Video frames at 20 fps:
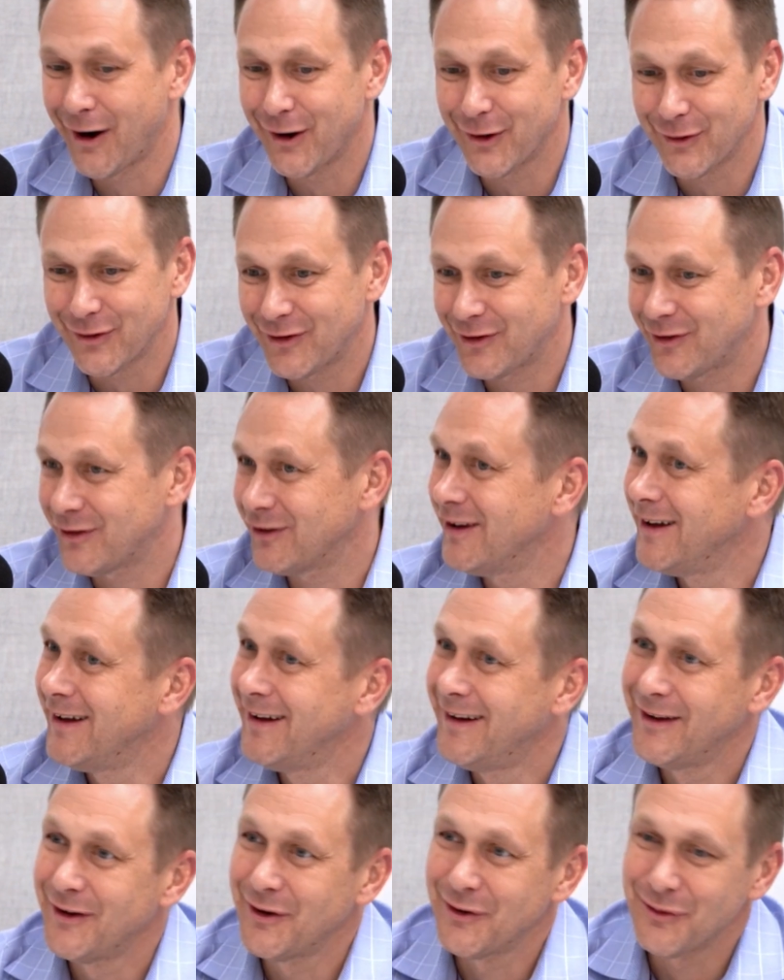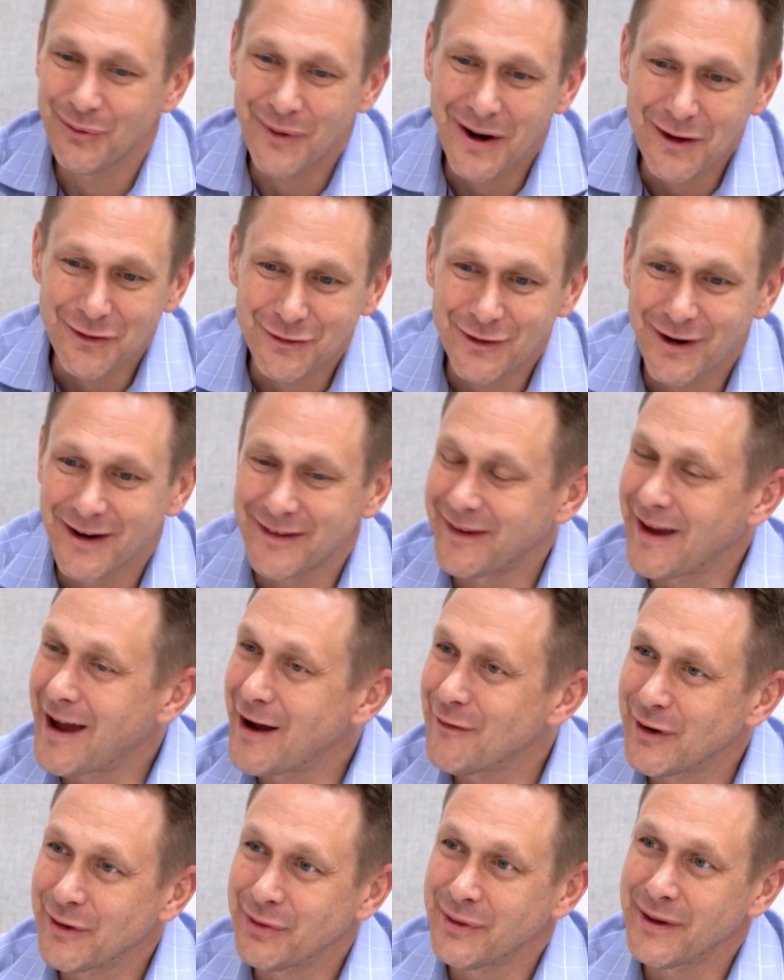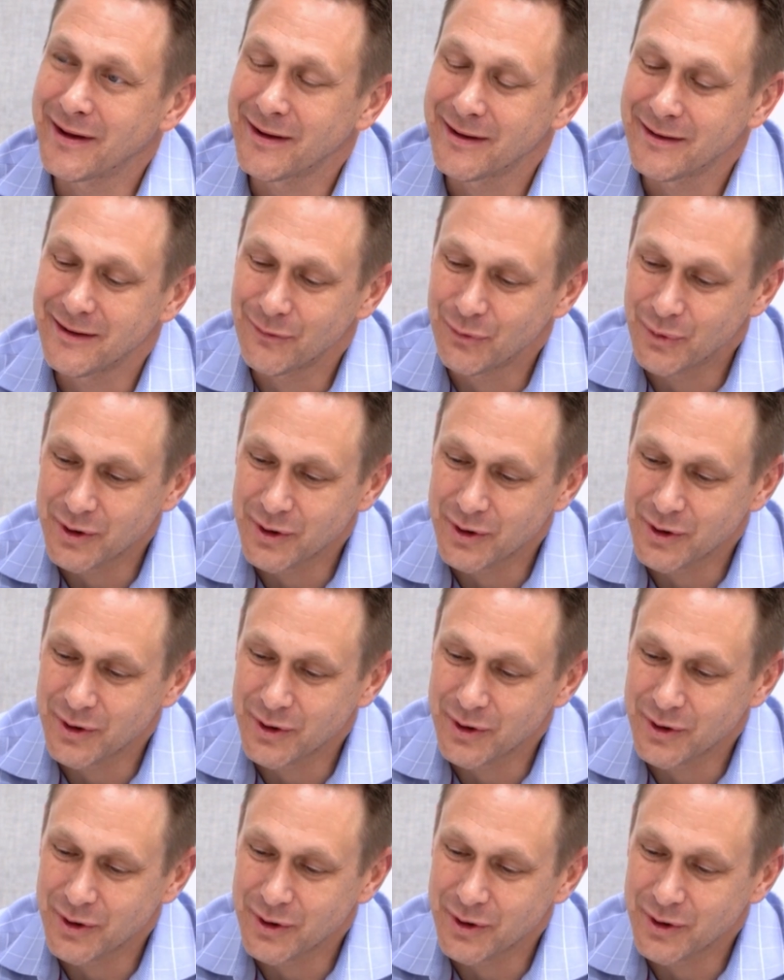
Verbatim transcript: arts, restaurants, everything.